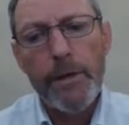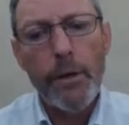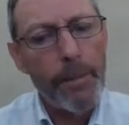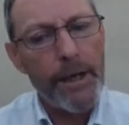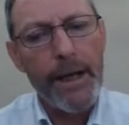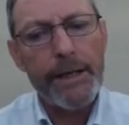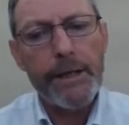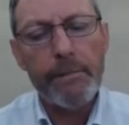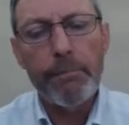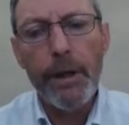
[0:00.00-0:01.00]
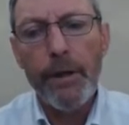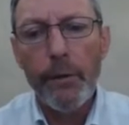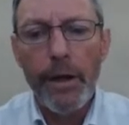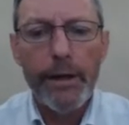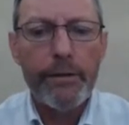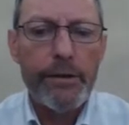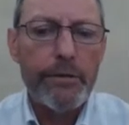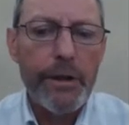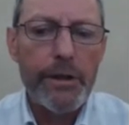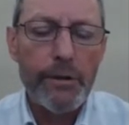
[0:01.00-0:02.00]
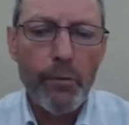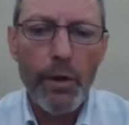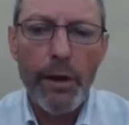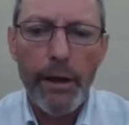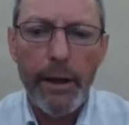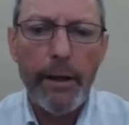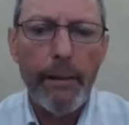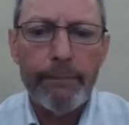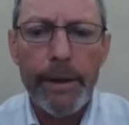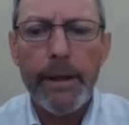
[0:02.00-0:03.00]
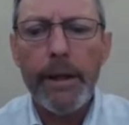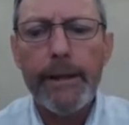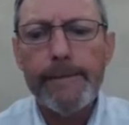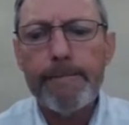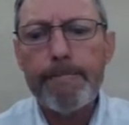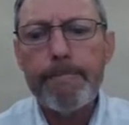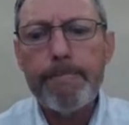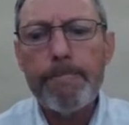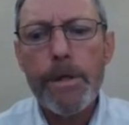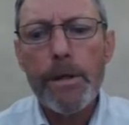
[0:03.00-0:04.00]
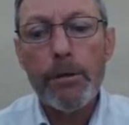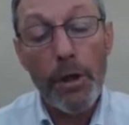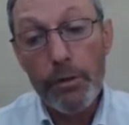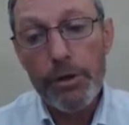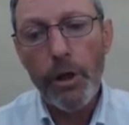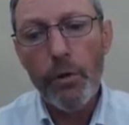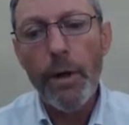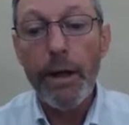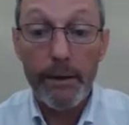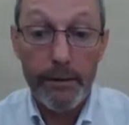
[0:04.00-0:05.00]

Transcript: not by accident, by the way. There is a reason why uh, Buddleia grows so well